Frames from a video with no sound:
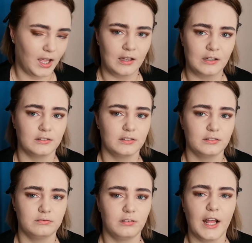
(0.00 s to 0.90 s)
And
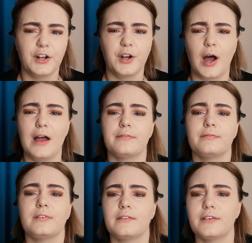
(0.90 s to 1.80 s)
I don't know, I've
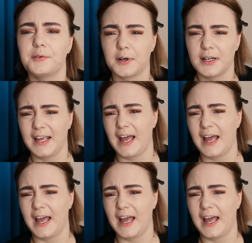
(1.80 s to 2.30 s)
never really